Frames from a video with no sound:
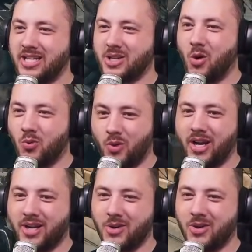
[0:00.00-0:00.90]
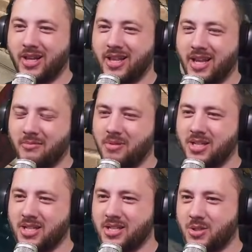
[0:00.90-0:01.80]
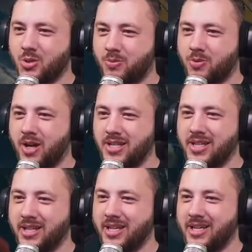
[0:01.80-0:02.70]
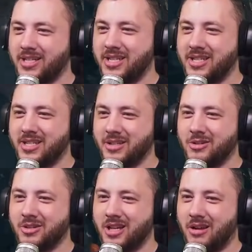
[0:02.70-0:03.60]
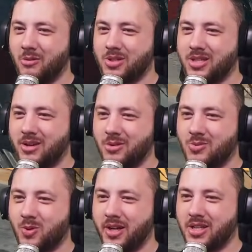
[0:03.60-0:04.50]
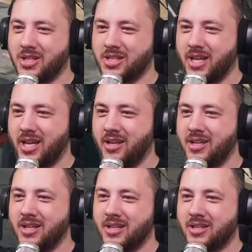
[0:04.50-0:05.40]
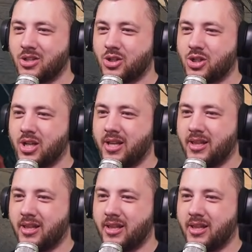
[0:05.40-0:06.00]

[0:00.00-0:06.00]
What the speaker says: own reticle, and then this is surprisingly decent. I was wanting to say this is shit,